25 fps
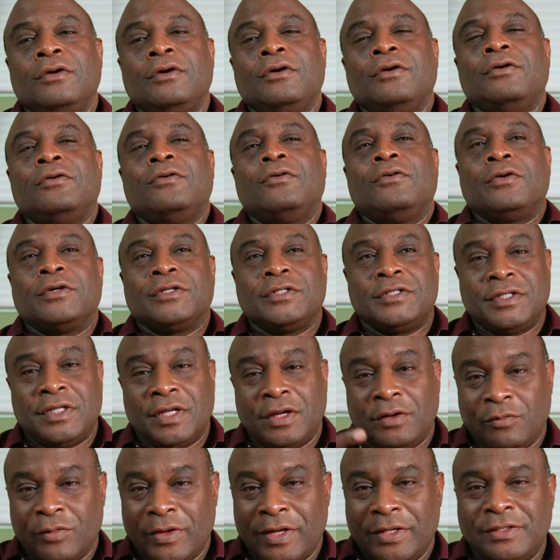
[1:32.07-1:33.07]
or
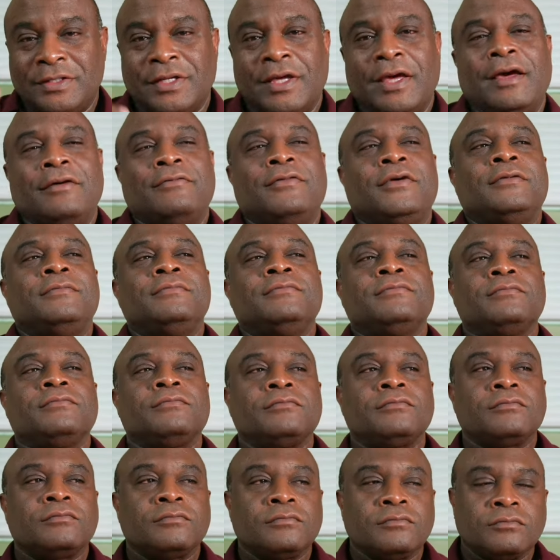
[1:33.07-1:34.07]
stairway to heaven.
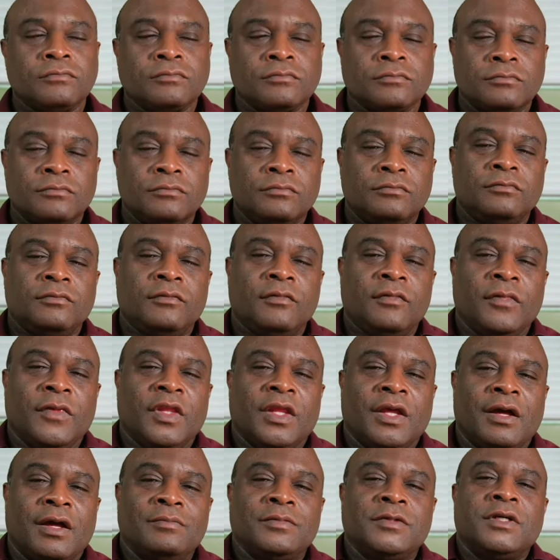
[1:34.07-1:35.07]

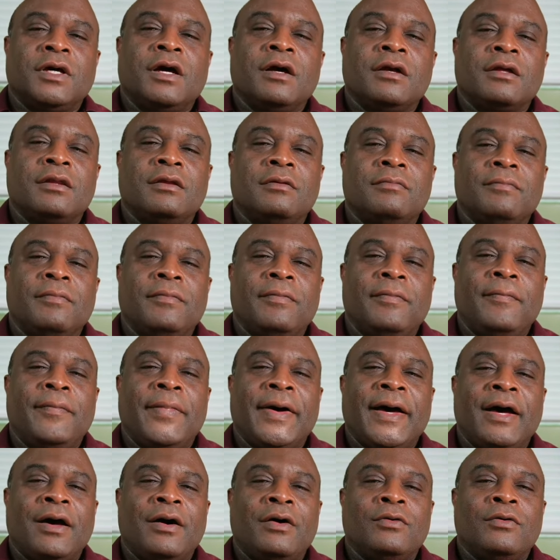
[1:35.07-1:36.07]
I'm talking
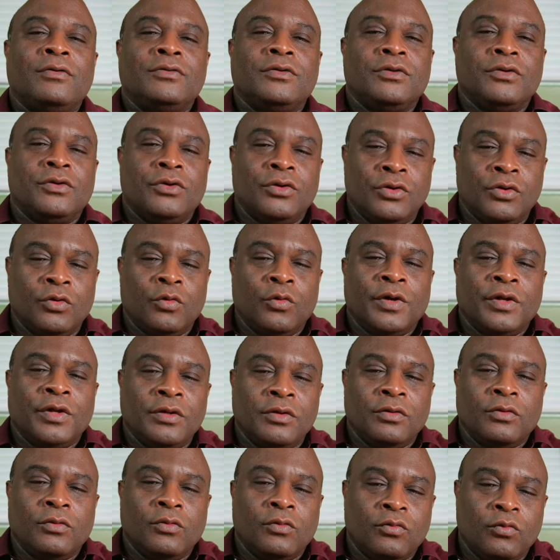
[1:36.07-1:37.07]
about knowing the
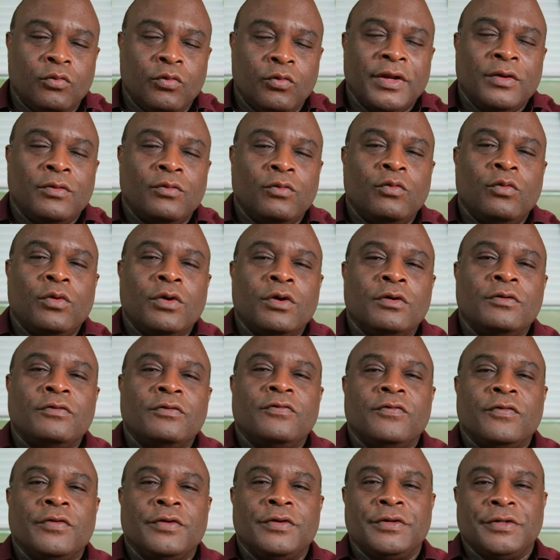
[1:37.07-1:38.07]
written word
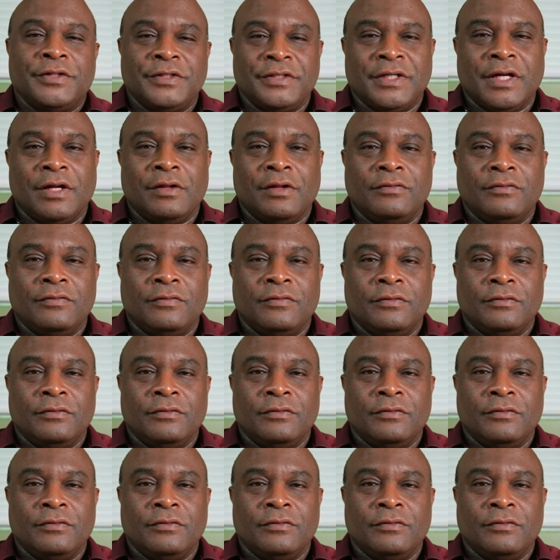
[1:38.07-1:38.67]
for yourself